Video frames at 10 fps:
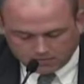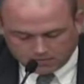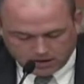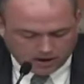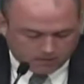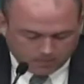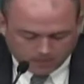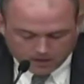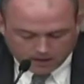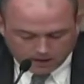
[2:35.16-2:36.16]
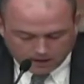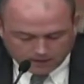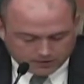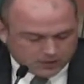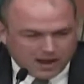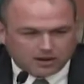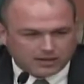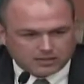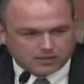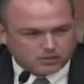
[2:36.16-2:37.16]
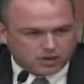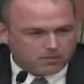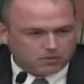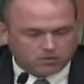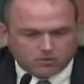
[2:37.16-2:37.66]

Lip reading: here. If a child gets in trouble,